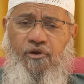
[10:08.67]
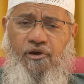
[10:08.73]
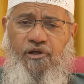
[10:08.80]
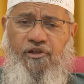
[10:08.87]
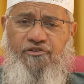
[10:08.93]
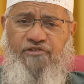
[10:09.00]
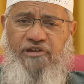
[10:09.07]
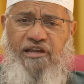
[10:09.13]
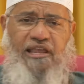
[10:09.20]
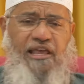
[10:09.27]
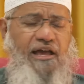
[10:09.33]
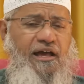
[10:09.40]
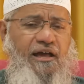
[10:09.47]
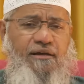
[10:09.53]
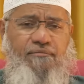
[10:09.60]

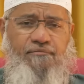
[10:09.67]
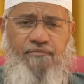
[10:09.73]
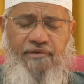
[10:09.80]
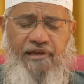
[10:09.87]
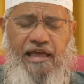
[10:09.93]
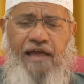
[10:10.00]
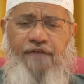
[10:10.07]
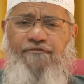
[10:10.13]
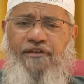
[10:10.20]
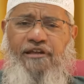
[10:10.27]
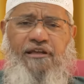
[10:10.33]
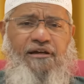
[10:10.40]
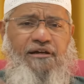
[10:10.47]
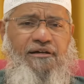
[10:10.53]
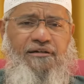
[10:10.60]
Australia,
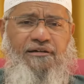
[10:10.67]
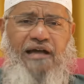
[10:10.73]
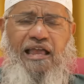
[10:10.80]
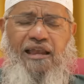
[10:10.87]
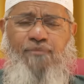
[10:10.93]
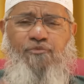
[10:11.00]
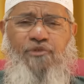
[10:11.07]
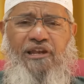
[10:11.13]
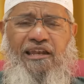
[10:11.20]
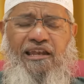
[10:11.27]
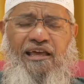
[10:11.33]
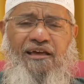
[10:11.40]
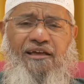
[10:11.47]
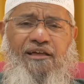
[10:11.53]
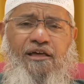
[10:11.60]
Africa,
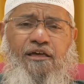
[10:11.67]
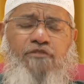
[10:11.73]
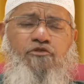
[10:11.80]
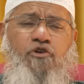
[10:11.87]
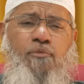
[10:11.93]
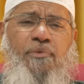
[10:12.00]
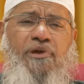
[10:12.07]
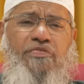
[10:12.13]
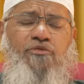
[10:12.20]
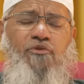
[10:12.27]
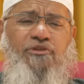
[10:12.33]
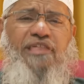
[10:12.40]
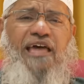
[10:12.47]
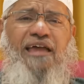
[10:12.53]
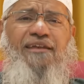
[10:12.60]
Alhamdulillah. So much
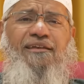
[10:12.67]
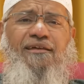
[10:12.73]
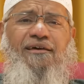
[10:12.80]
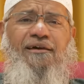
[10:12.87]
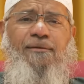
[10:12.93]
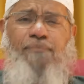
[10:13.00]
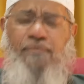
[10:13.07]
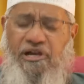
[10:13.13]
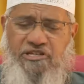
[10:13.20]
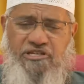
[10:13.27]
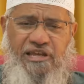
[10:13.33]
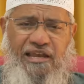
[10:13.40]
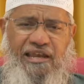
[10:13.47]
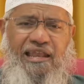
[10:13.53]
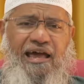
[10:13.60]
so that,
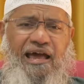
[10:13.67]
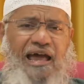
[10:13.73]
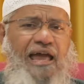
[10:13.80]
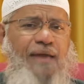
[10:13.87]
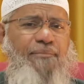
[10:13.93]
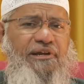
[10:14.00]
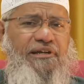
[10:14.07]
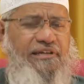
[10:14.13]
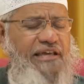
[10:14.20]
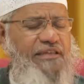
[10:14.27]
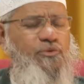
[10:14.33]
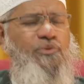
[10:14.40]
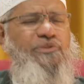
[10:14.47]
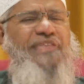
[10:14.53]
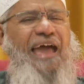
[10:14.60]
mashallah, I am in
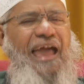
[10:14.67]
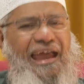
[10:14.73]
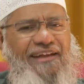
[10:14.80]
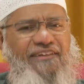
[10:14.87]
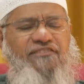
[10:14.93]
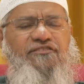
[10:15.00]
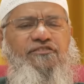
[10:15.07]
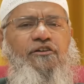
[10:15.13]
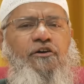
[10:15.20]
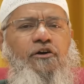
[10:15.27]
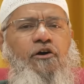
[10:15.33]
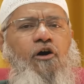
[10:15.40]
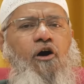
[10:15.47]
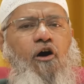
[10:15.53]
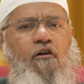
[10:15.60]
touch with the heads
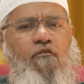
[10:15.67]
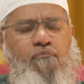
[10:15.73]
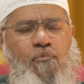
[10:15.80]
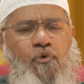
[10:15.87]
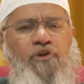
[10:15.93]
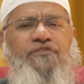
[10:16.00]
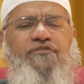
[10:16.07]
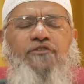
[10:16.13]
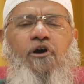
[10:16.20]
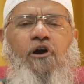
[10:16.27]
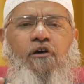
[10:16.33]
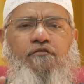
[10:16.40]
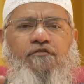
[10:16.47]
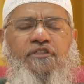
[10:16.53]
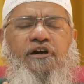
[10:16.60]
of most
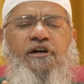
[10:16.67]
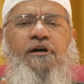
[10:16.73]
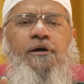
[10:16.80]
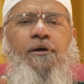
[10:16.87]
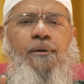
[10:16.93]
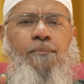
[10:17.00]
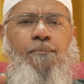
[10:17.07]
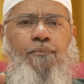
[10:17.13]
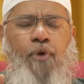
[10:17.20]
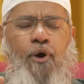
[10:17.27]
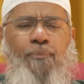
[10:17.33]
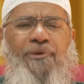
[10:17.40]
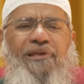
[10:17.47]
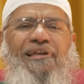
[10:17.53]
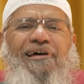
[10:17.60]
of the
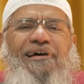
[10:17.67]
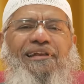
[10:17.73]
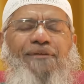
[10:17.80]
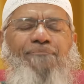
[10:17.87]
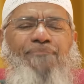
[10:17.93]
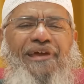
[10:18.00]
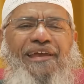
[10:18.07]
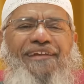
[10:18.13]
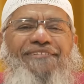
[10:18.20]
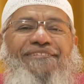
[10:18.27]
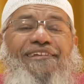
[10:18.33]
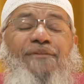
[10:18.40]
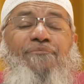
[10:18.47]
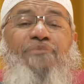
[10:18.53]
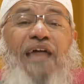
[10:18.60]
popular
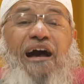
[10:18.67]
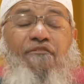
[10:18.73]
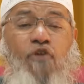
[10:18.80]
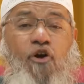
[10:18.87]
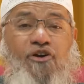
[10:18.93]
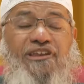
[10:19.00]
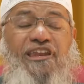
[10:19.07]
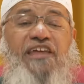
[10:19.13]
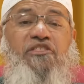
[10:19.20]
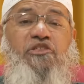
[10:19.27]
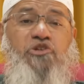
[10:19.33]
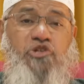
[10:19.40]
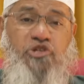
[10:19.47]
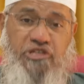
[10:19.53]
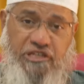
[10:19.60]
mainstream dawa
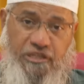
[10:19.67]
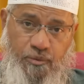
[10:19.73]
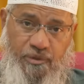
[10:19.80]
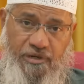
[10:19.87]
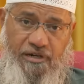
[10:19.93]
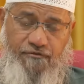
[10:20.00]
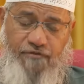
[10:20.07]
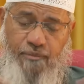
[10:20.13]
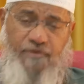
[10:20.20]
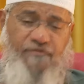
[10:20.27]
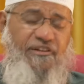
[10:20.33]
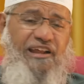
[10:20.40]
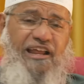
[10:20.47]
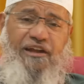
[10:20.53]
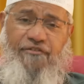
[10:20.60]
organization in the world from
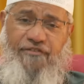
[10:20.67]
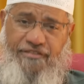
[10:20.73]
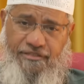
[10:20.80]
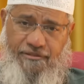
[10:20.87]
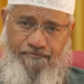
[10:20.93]
different countries.